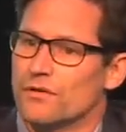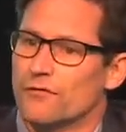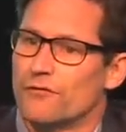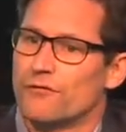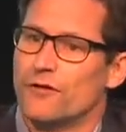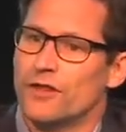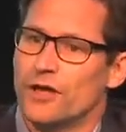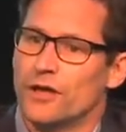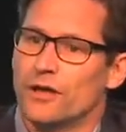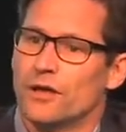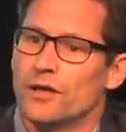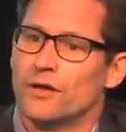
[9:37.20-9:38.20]
for
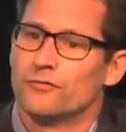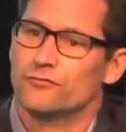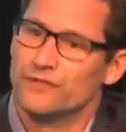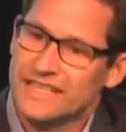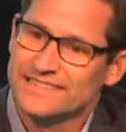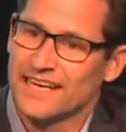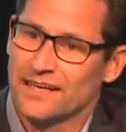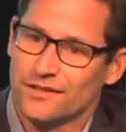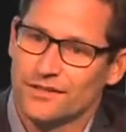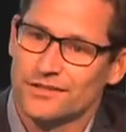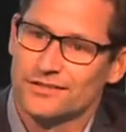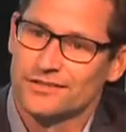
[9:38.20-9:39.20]
the
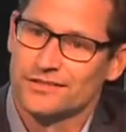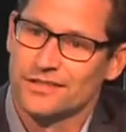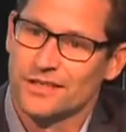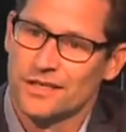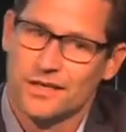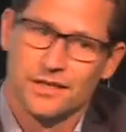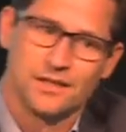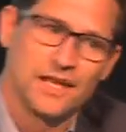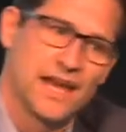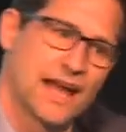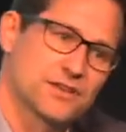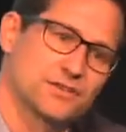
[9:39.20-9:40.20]
retailers,
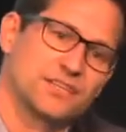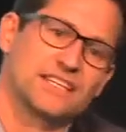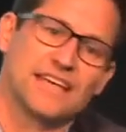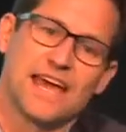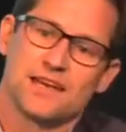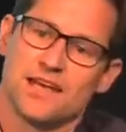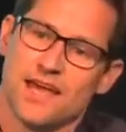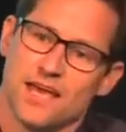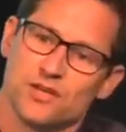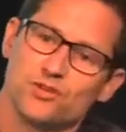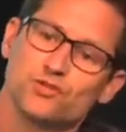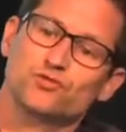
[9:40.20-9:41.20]
they actually get a
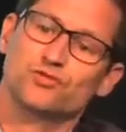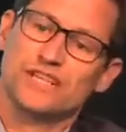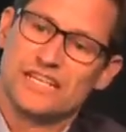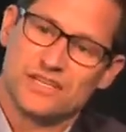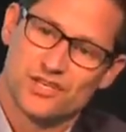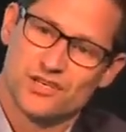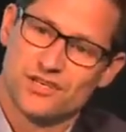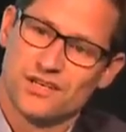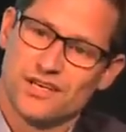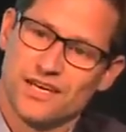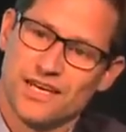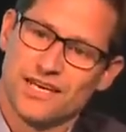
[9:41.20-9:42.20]
new reach
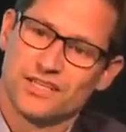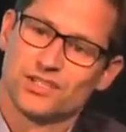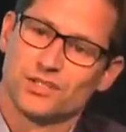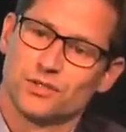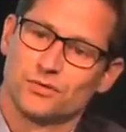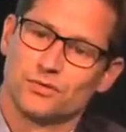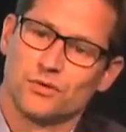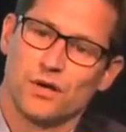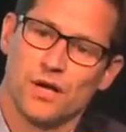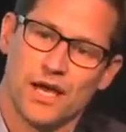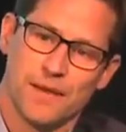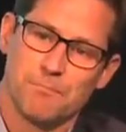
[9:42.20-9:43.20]
into
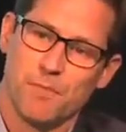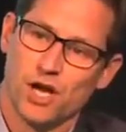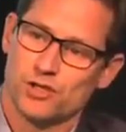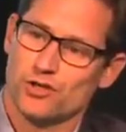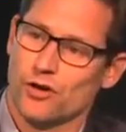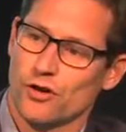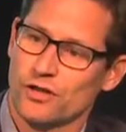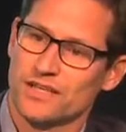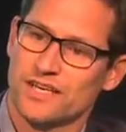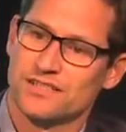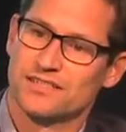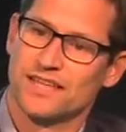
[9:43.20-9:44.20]
a much
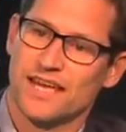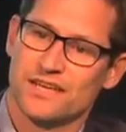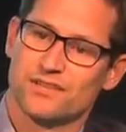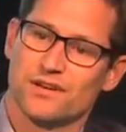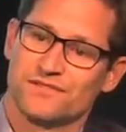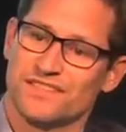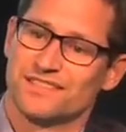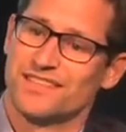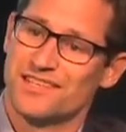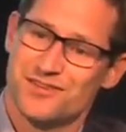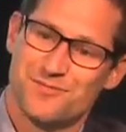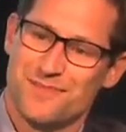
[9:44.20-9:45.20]
earlier stage of
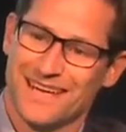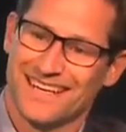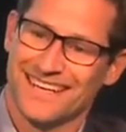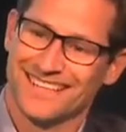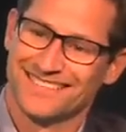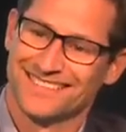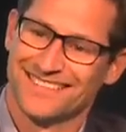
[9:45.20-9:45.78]
decision making,